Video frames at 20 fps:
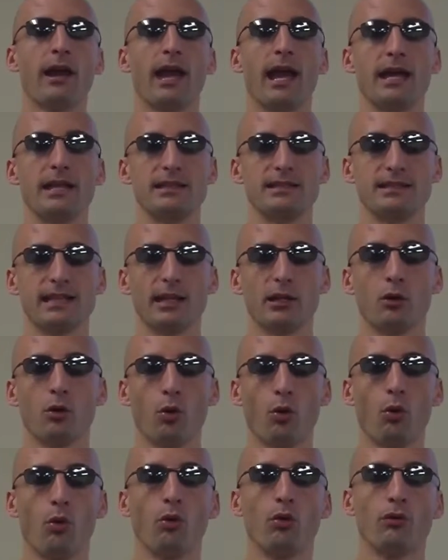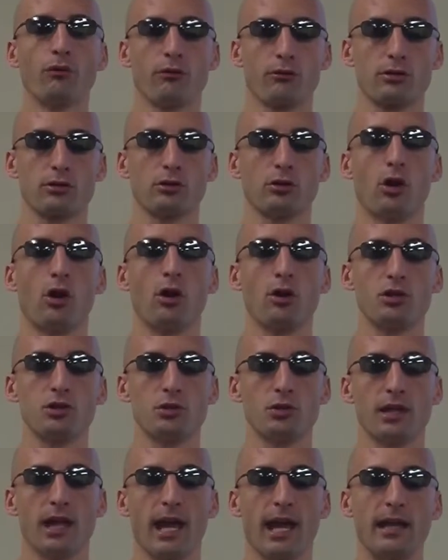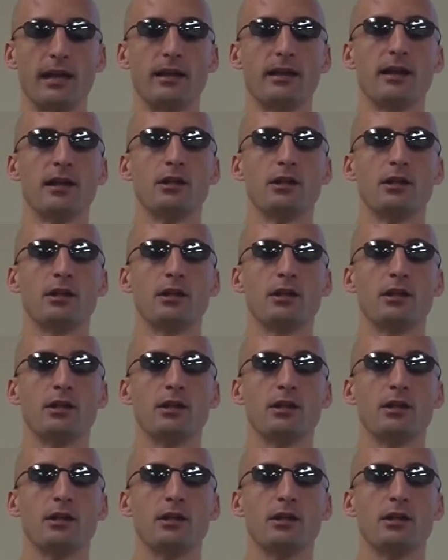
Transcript: and stay cool for as long as you can.